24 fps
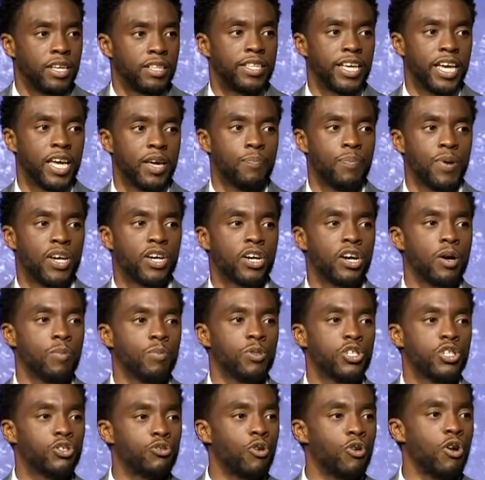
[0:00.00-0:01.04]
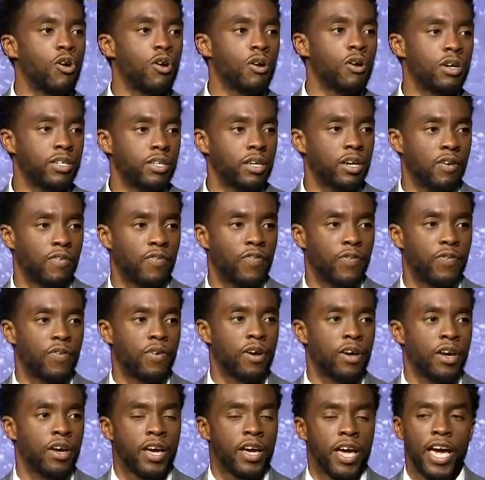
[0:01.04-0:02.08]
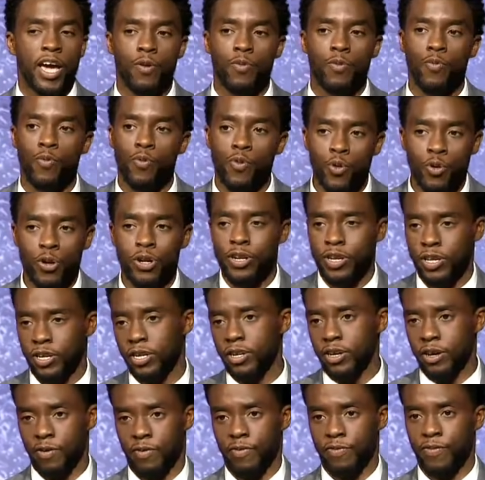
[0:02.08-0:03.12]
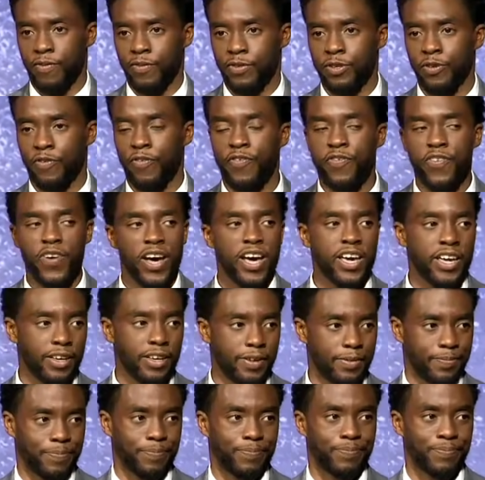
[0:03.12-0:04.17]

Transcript: that they become strong enough and rooted enough to fight.